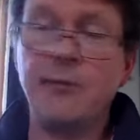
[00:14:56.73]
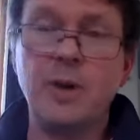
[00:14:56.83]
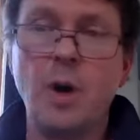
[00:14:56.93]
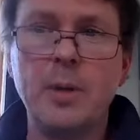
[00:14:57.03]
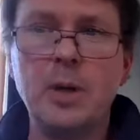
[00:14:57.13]

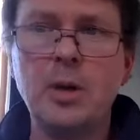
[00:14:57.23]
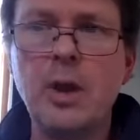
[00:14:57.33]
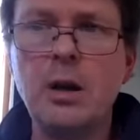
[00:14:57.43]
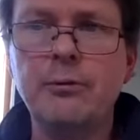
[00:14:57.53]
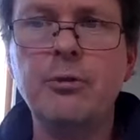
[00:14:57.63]
phenomenon
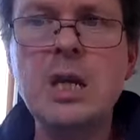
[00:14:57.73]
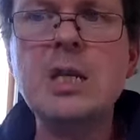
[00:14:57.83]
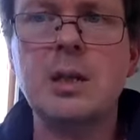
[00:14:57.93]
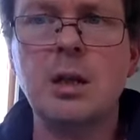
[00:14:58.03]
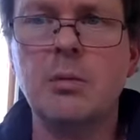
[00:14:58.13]
and
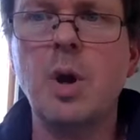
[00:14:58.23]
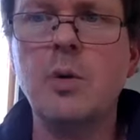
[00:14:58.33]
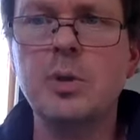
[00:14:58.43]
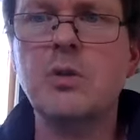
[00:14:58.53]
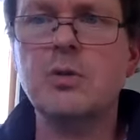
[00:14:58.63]
freeze it in a
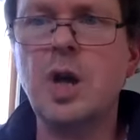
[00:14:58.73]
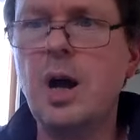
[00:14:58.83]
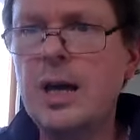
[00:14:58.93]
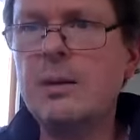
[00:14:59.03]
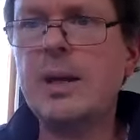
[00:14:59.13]
moment of
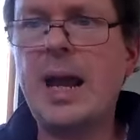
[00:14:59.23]
time,